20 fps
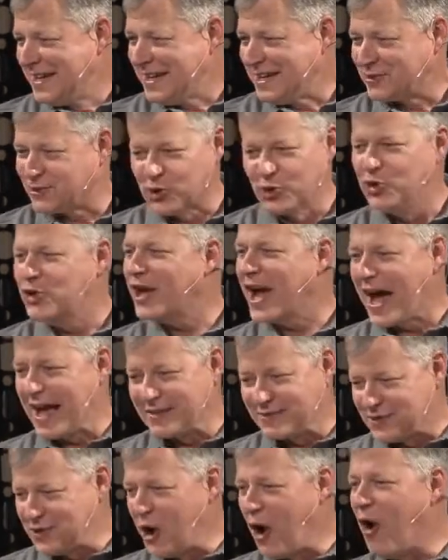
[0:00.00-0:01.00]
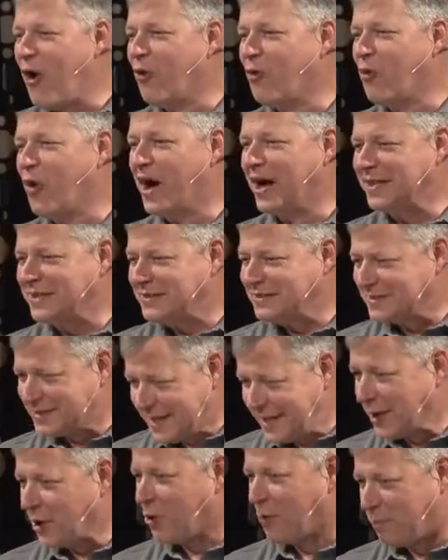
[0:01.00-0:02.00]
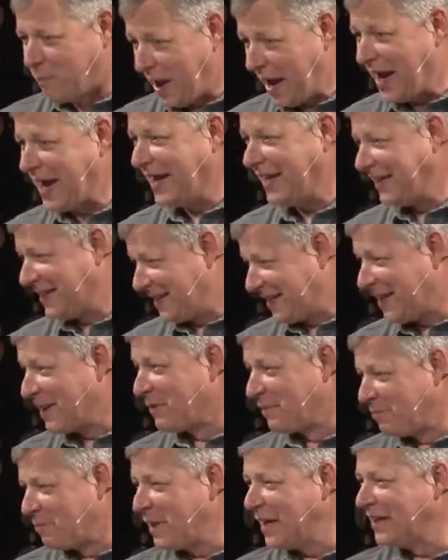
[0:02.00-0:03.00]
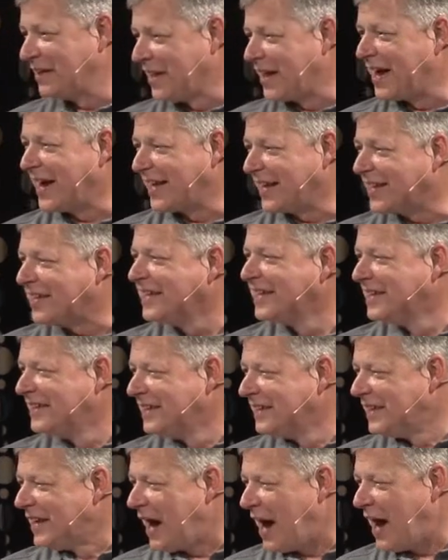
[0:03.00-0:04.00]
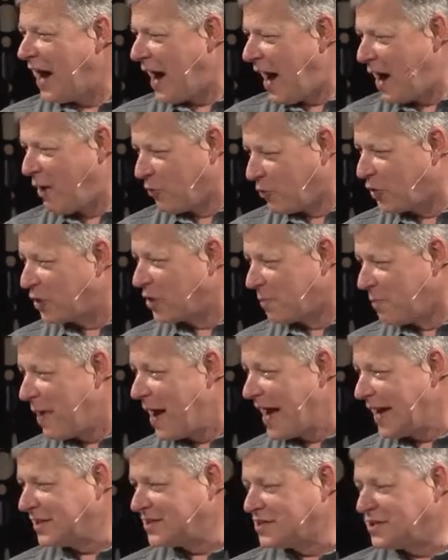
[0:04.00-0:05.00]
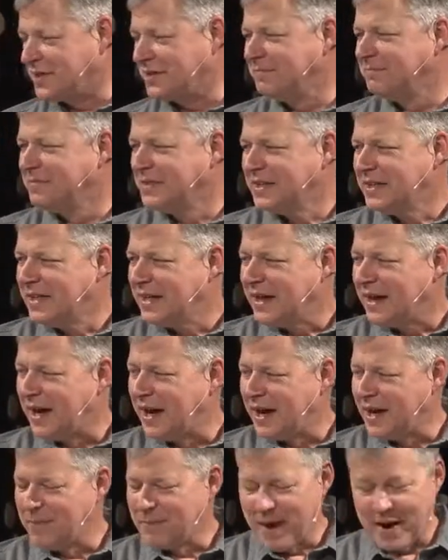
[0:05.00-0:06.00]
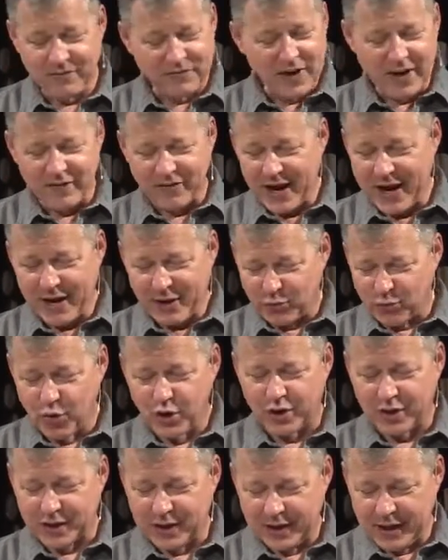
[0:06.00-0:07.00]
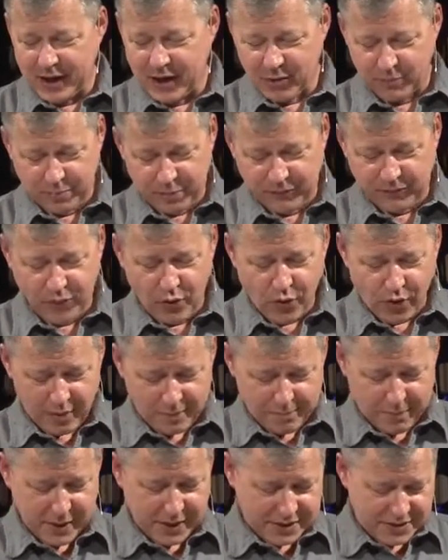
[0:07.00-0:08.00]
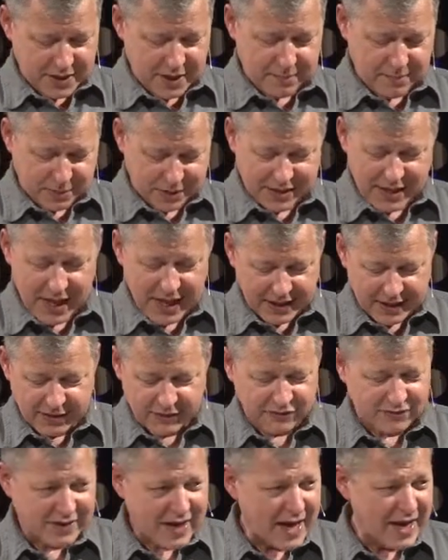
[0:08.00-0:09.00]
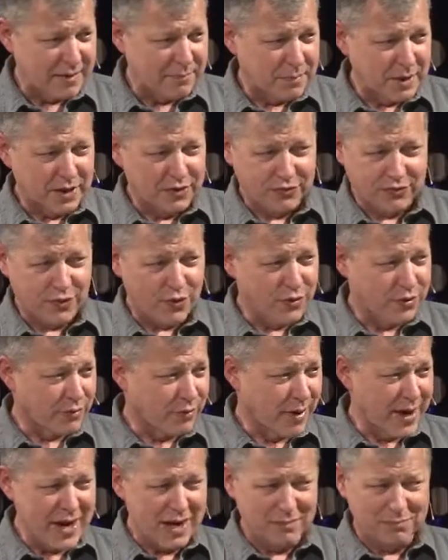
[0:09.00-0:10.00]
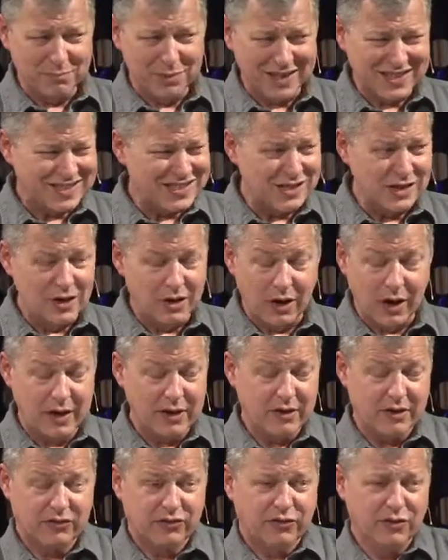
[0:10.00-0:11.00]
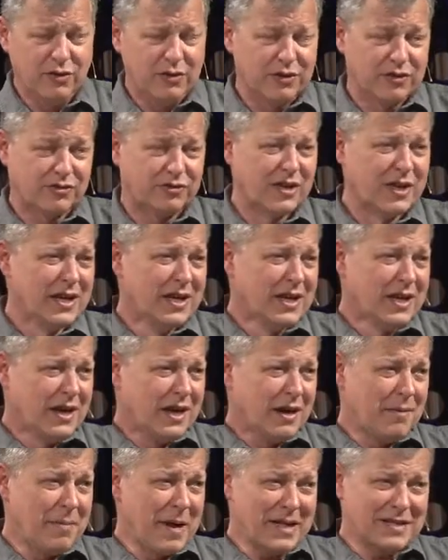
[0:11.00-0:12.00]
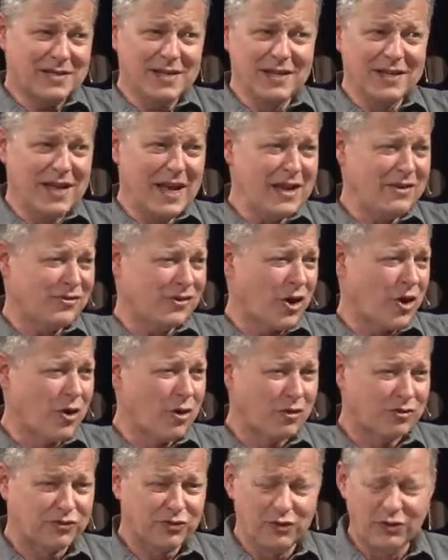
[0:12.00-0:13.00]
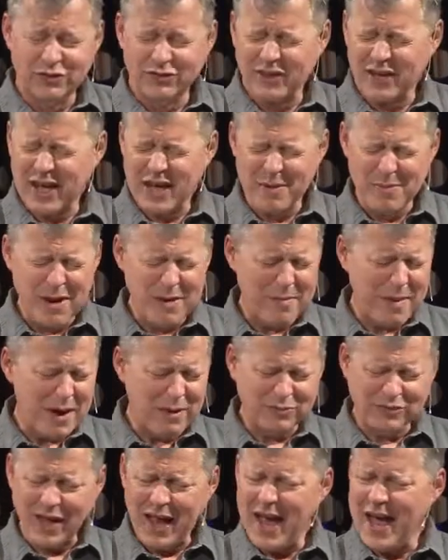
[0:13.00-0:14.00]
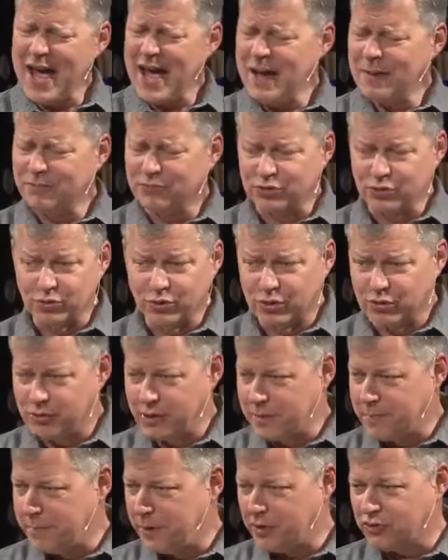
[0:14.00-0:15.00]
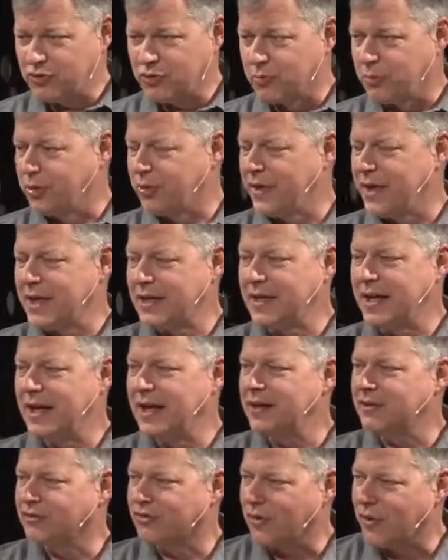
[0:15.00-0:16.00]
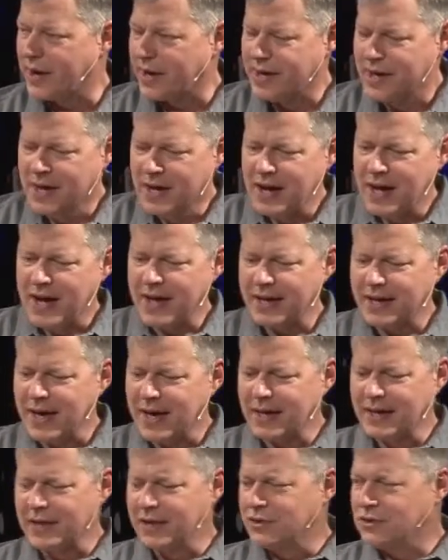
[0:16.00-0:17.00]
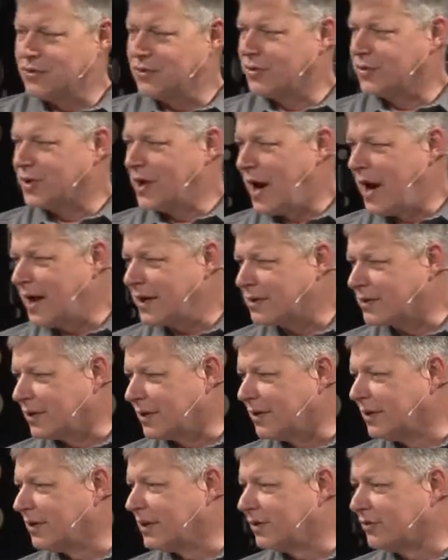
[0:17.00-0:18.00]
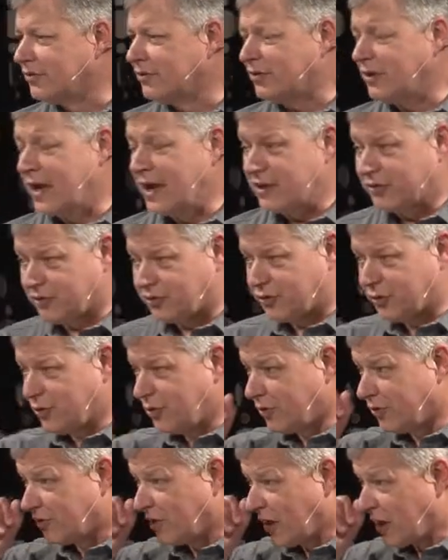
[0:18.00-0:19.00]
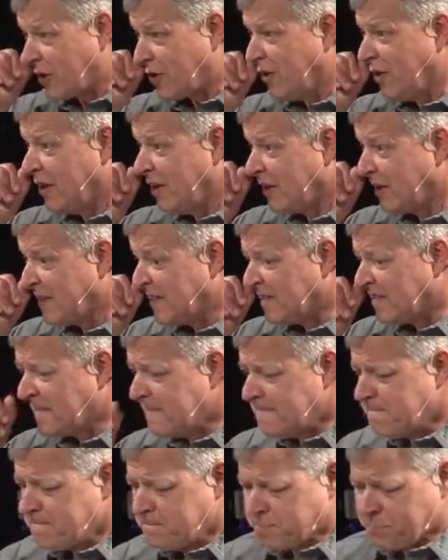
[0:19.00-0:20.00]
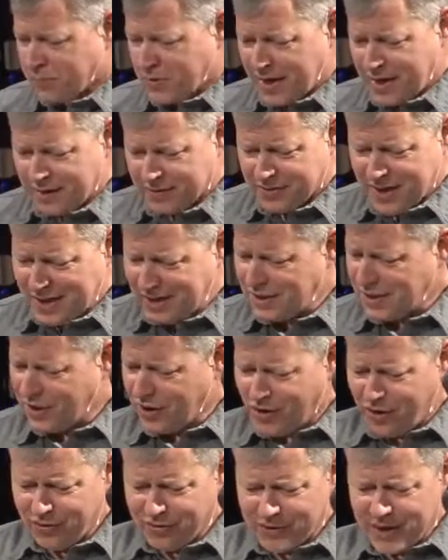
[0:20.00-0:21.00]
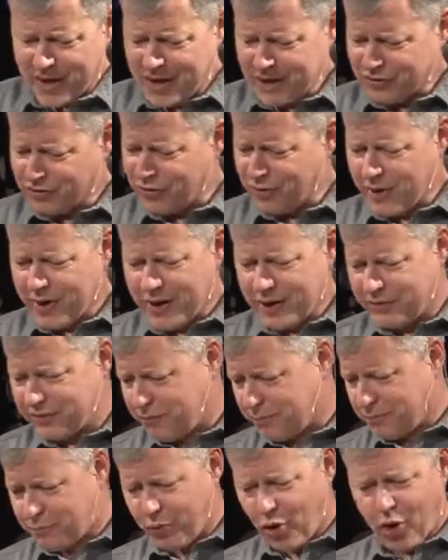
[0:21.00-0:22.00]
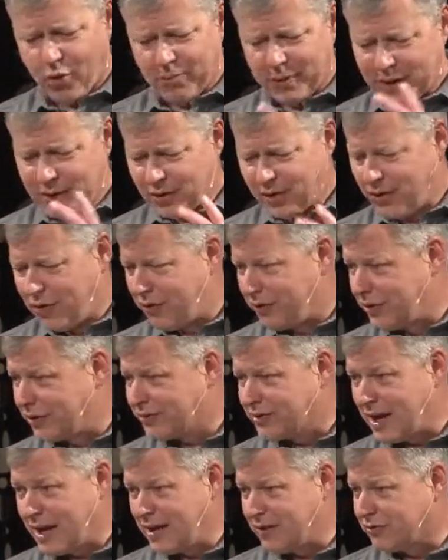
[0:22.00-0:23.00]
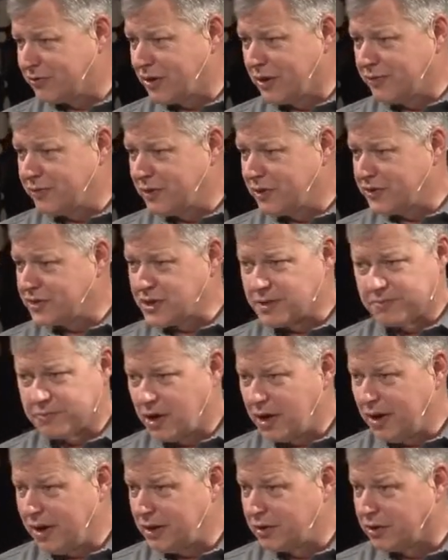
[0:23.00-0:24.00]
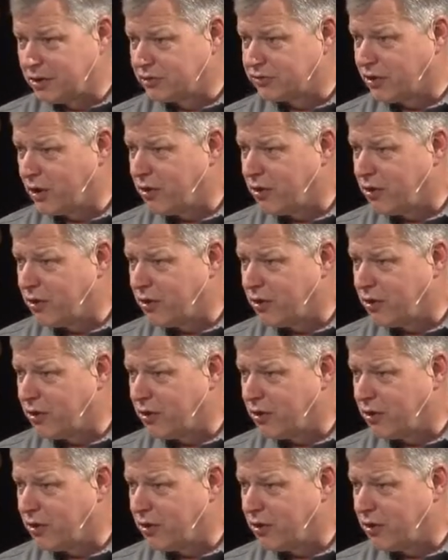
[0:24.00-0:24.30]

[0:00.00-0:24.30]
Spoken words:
And so you guys know what dental pain can be like, I would imagine. I've never had a root canal before, but that is kind of being thrown around. But, you know, as soon as it came up, I was absolutely miserable that day. And so I got into the doctor as soon as I could, and they did all the x-rays and probing and all this kind of stuff, and they said, no, it looks